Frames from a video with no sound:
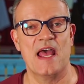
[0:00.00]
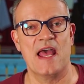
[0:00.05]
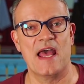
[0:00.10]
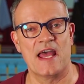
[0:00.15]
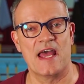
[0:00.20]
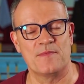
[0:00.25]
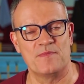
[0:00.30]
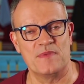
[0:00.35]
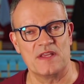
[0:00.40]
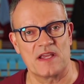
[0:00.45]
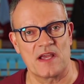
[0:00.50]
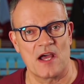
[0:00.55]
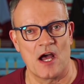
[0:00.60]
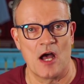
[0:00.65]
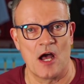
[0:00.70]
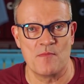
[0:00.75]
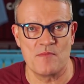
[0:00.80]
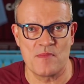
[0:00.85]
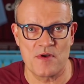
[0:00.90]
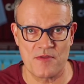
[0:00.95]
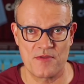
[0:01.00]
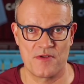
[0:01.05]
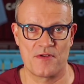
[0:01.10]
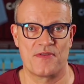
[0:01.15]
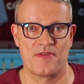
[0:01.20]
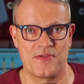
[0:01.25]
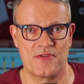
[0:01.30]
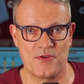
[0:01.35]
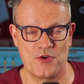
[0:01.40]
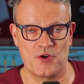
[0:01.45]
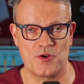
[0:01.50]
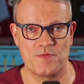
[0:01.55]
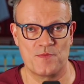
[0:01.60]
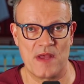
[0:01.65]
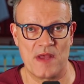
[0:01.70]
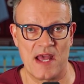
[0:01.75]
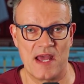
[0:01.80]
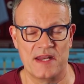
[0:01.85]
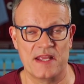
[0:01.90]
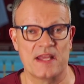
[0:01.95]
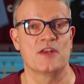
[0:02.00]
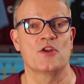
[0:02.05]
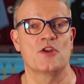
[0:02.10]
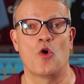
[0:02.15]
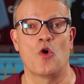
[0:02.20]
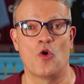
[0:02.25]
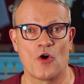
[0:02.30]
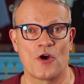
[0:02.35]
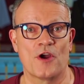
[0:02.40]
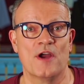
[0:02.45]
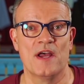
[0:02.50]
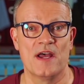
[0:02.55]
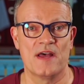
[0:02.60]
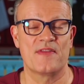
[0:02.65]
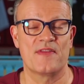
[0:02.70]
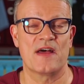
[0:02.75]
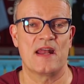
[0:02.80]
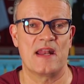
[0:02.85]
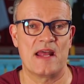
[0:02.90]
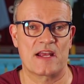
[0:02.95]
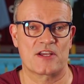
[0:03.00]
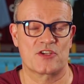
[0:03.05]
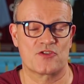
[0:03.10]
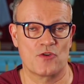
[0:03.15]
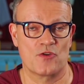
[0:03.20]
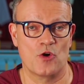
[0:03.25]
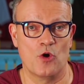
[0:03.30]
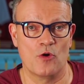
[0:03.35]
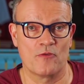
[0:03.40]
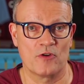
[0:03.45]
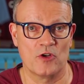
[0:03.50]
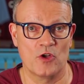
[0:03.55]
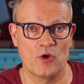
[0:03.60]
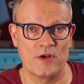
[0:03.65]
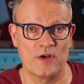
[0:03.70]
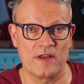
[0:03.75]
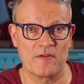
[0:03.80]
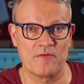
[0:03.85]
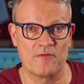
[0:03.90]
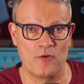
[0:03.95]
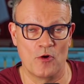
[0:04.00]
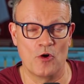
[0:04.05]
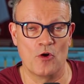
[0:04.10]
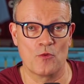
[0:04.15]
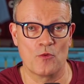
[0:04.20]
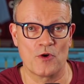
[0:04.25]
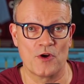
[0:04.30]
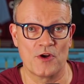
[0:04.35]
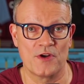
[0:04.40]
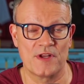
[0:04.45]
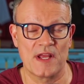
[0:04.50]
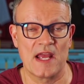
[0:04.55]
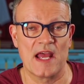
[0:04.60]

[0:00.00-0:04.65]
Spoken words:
and become the third man in, or that extra overloading forward.